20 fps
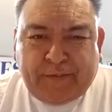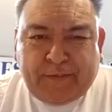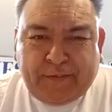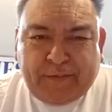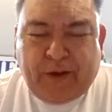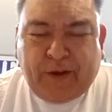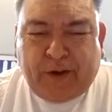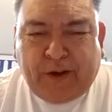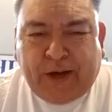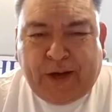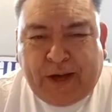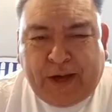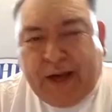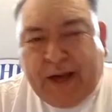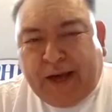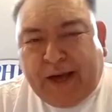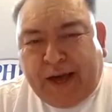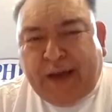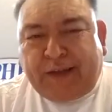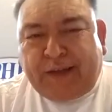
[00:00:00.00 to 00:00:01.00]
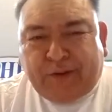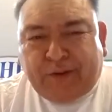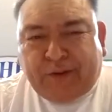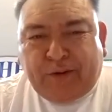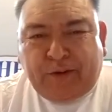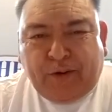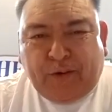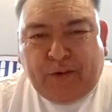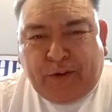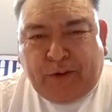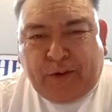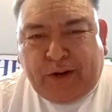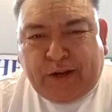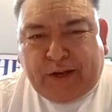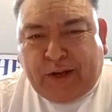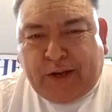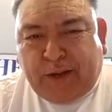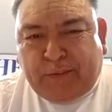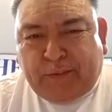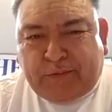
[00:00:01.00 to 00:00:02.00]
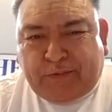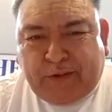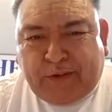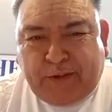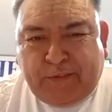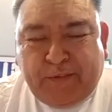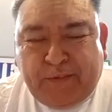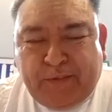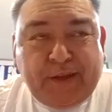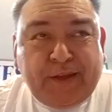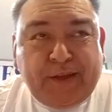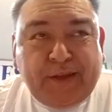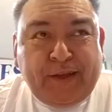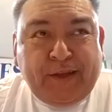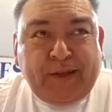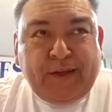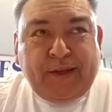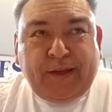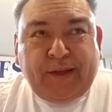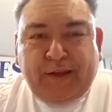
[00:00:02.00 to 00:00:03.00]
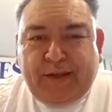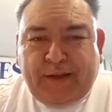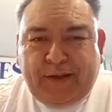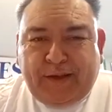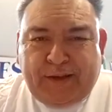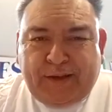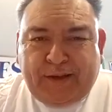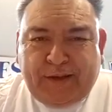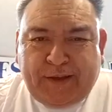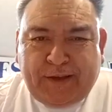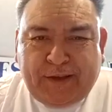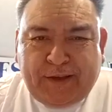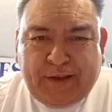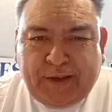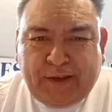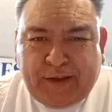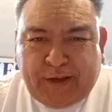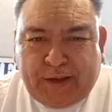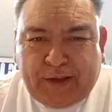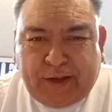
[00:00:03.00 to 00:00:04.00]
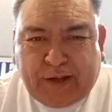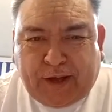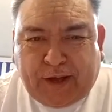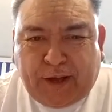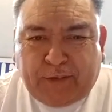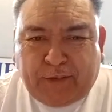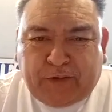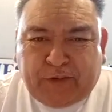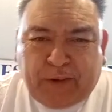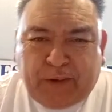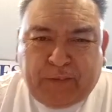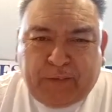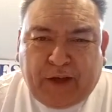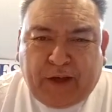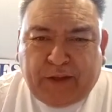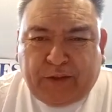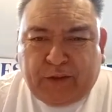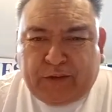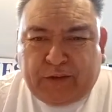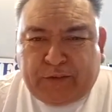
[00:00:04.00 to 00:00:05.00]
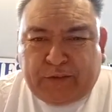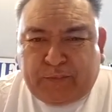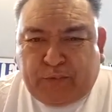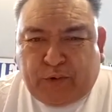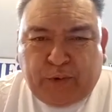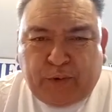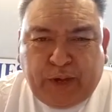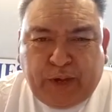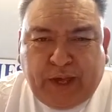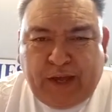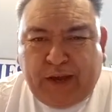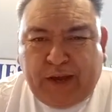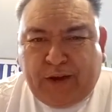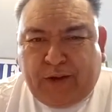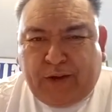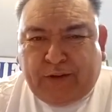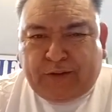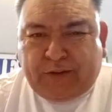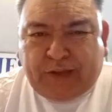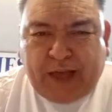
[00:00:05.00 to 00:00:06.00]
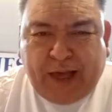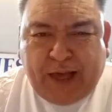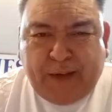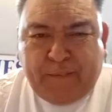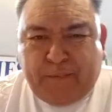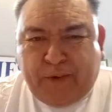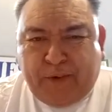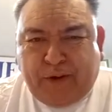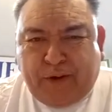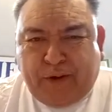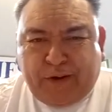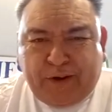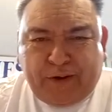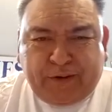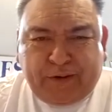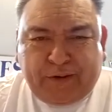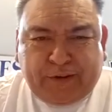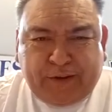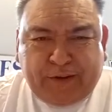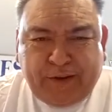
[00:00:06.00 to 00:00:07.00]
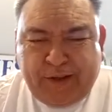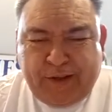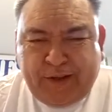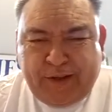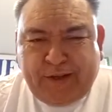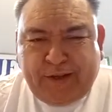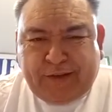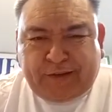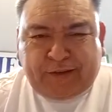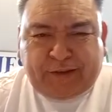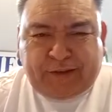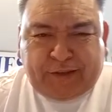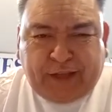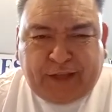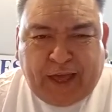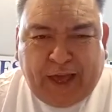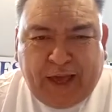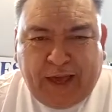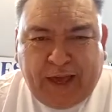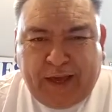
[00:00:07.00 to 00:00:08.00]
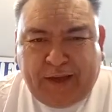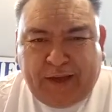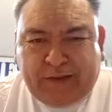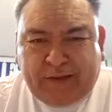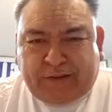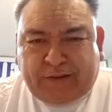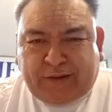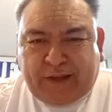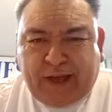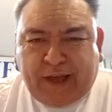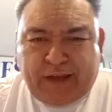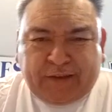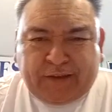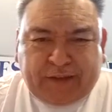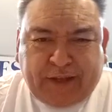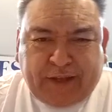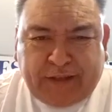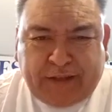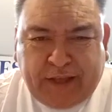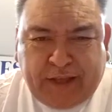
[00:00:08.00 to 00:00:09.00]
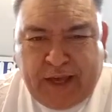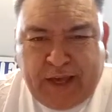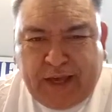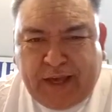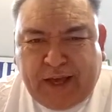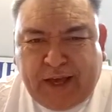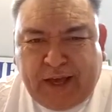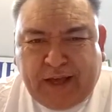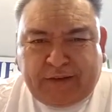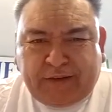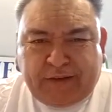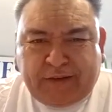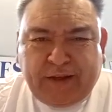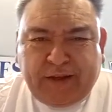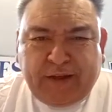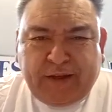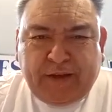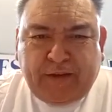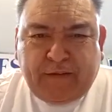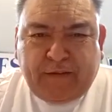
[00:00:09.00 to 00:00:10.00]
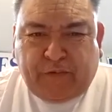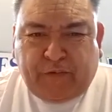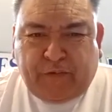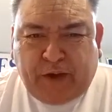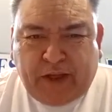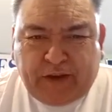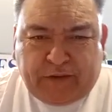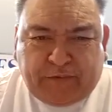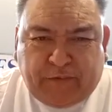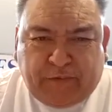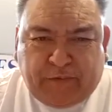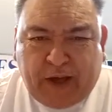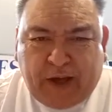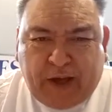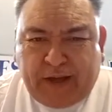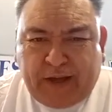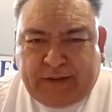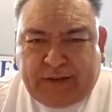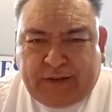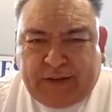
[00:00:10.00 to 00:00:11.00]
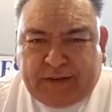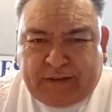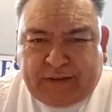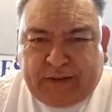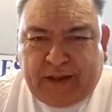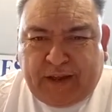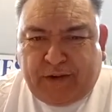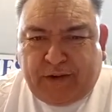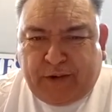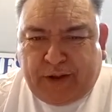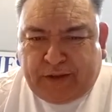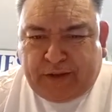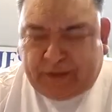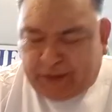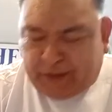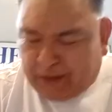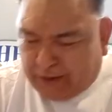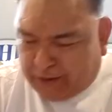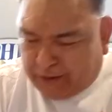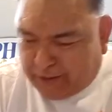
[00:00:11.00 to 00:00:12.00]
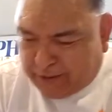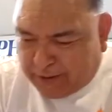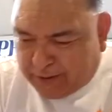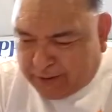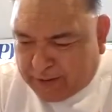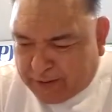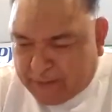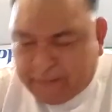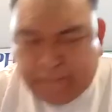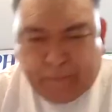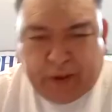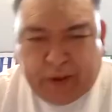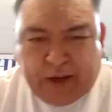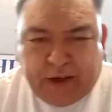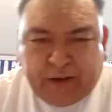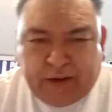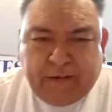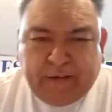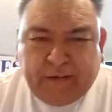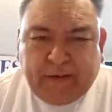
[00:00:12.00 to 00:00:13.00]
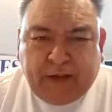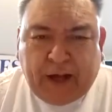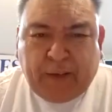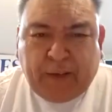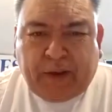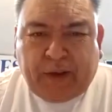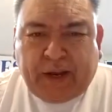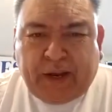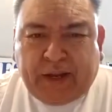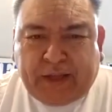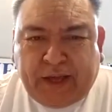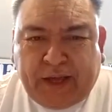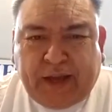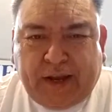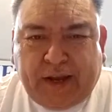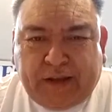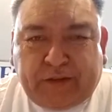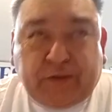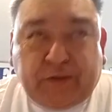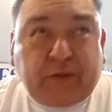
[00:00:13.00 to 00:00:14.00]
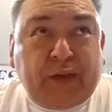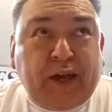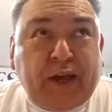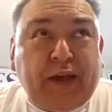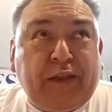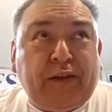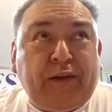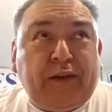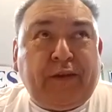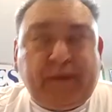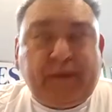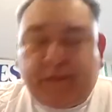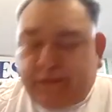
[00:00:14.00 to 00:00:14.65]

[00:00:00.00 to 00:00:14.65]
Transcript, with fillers: no, I, I, do know where it comes from. It comes from all those burritos, hamburgers, uh-huh. steaks, quesadillas, French fries, etc., etc. But I'm gonna get it together.